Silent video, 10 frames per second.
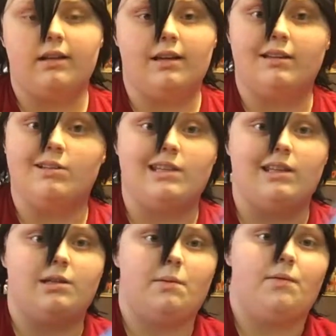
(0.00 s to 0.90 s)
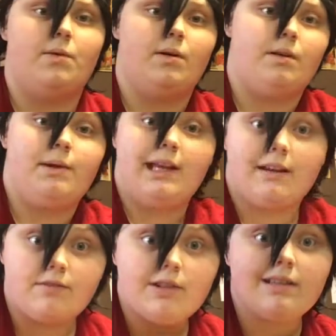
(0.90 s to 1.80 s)
and you see this before the
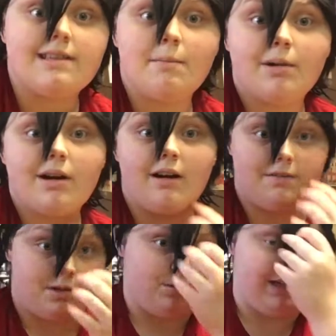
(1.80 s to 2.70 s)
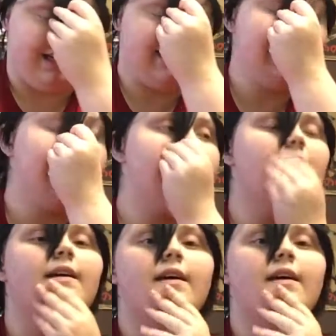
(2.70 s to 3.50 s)
beginning of December of 2018,